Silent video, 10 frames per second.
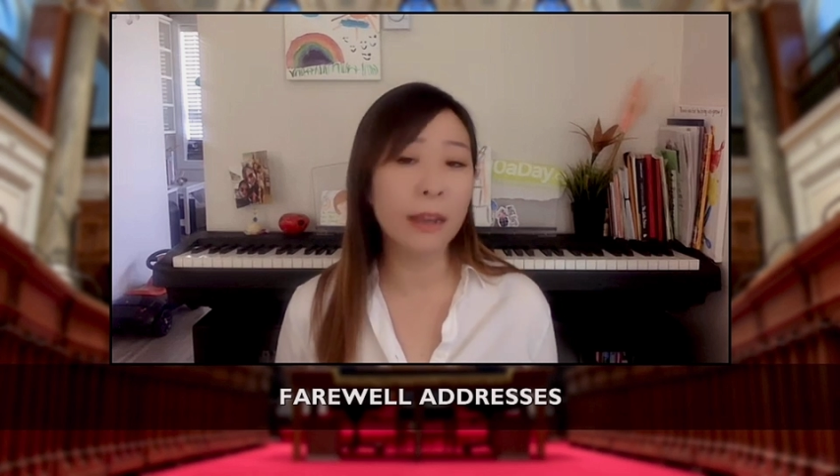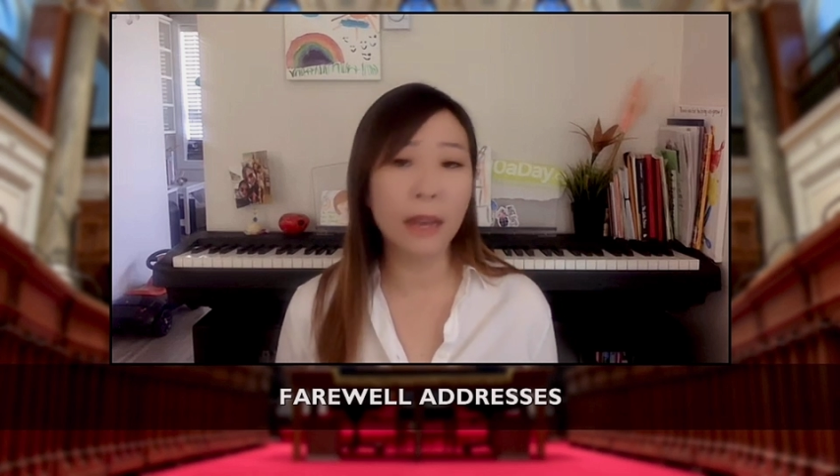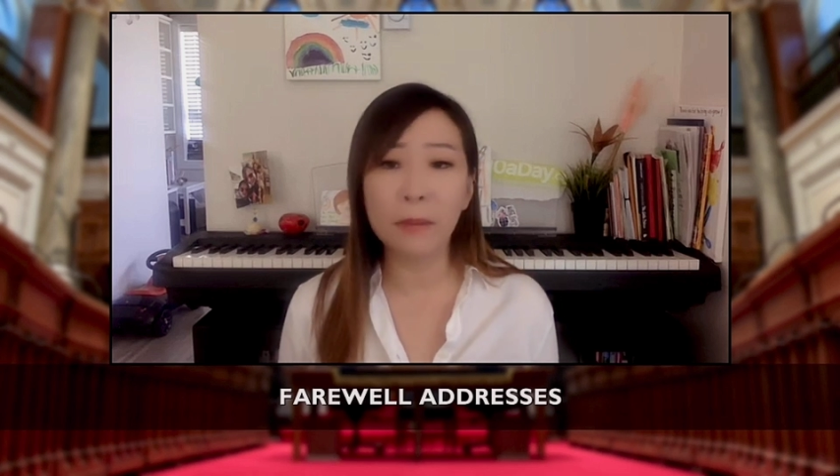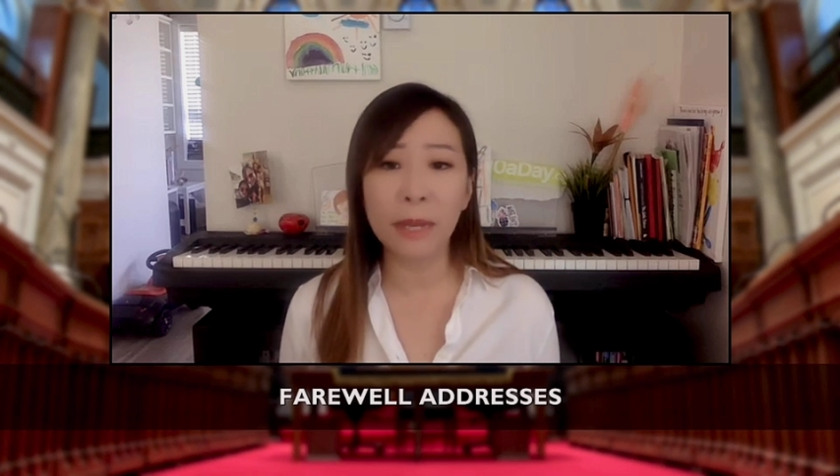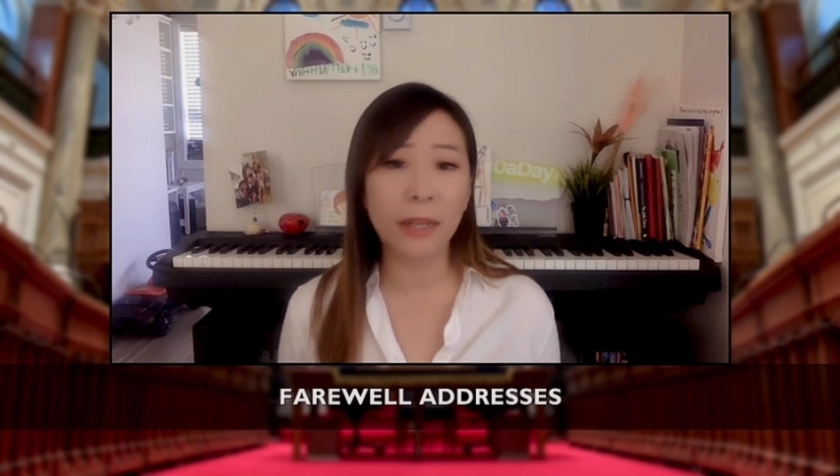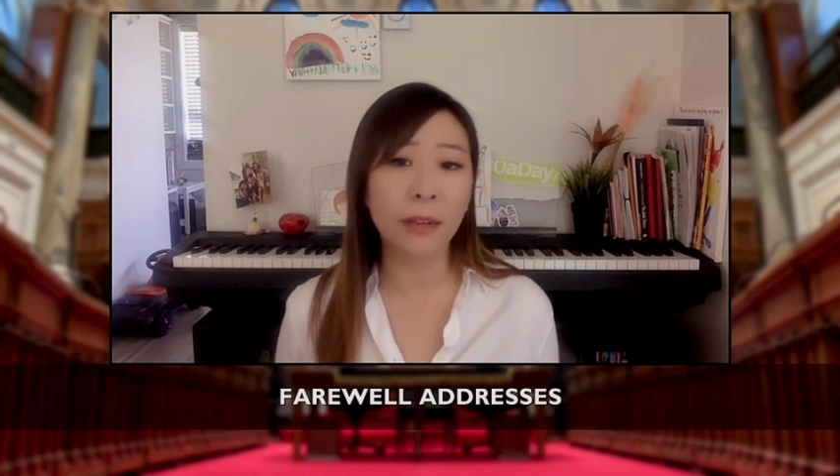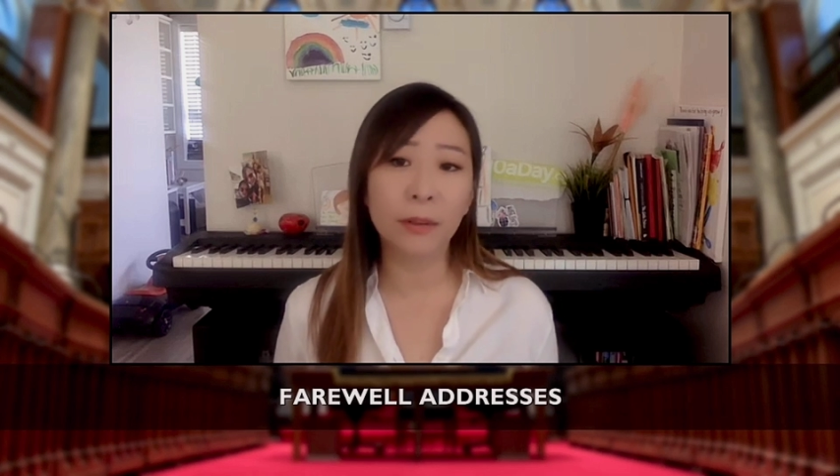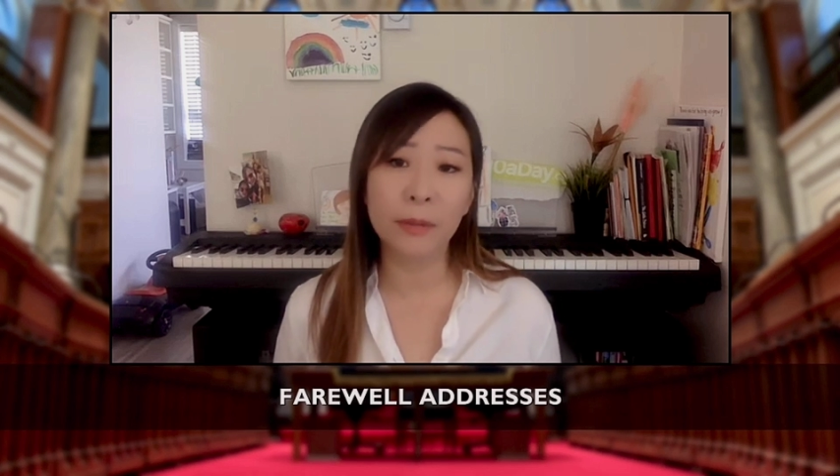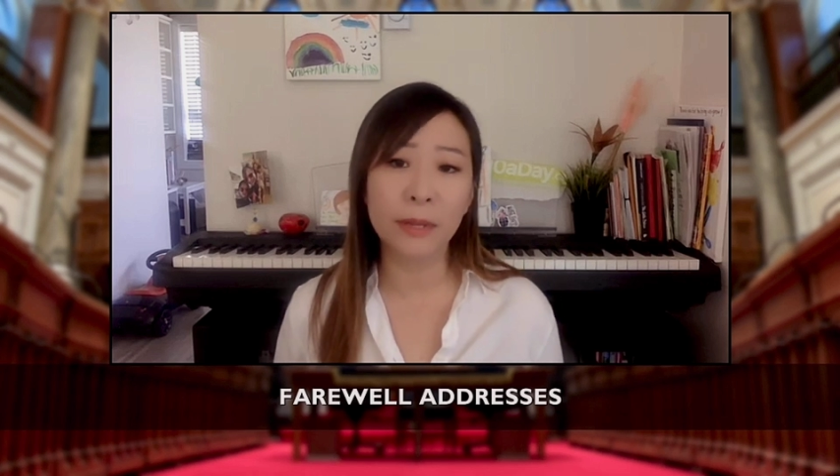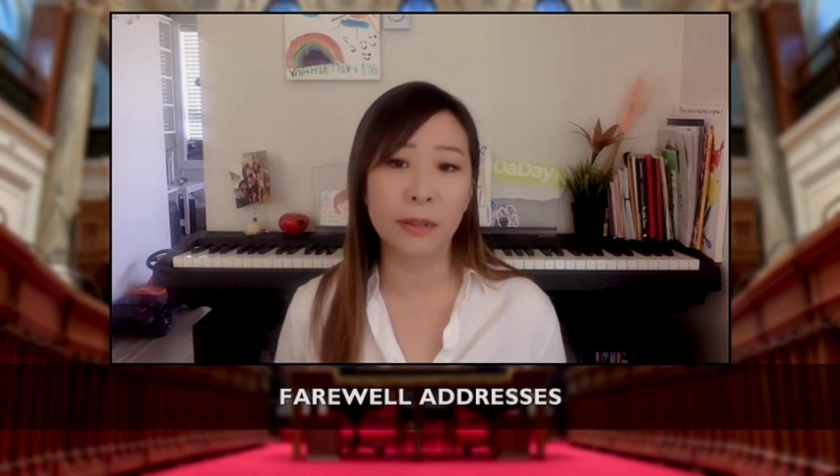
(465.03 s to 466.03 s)
and many
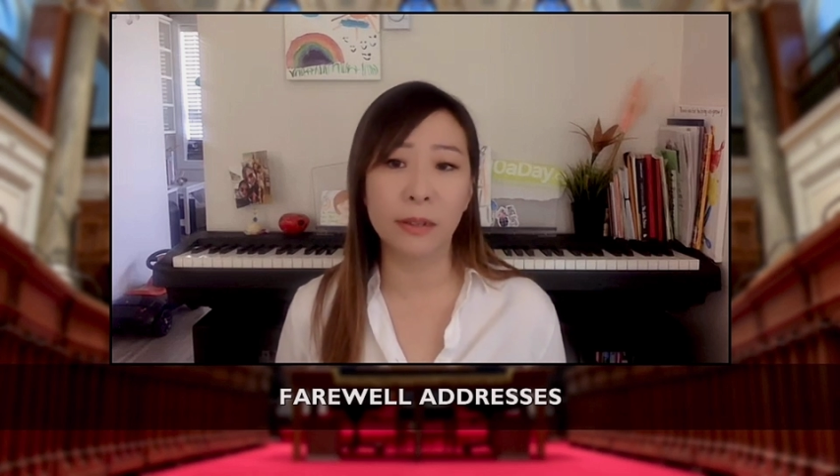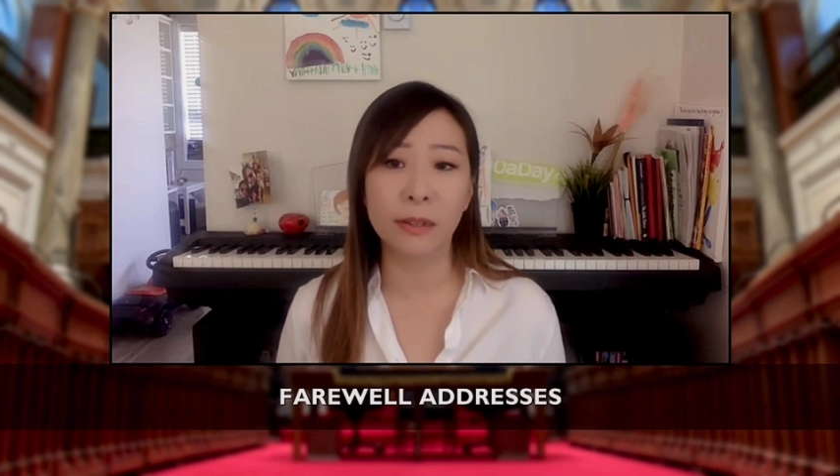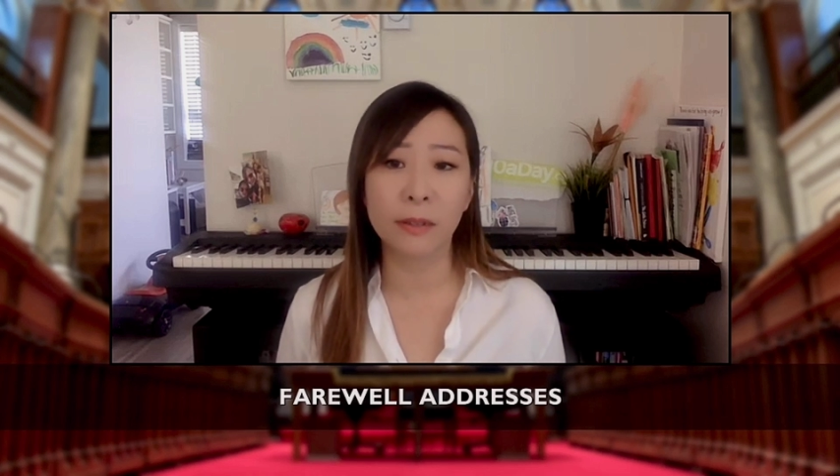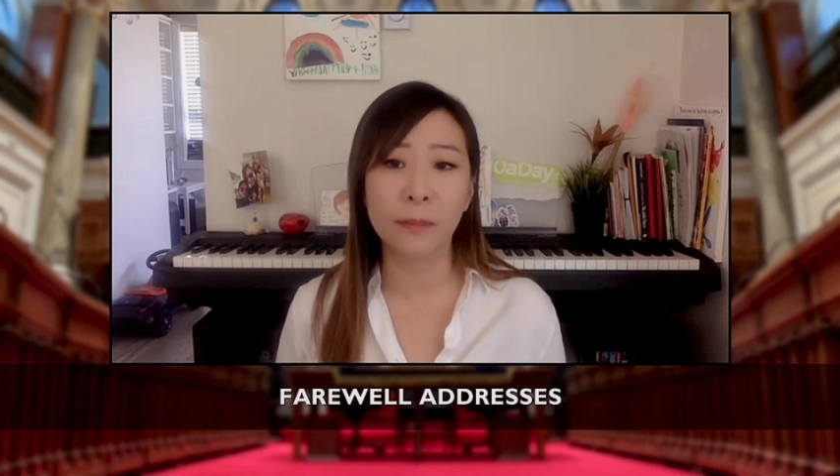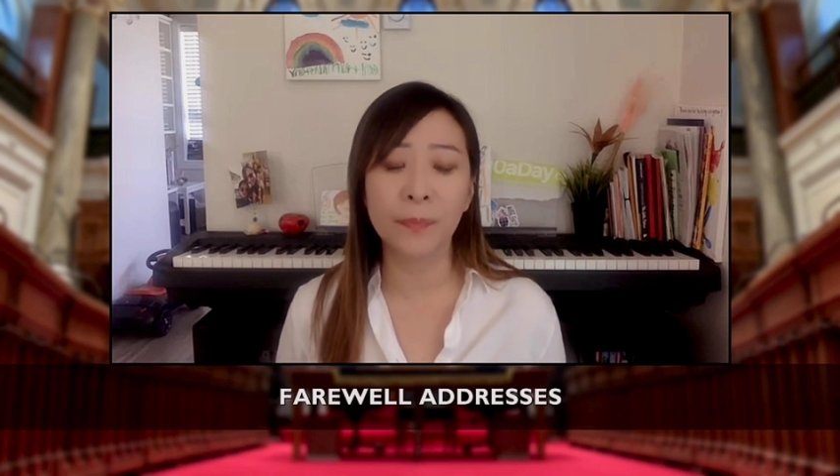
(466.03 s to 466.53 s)
other reasons.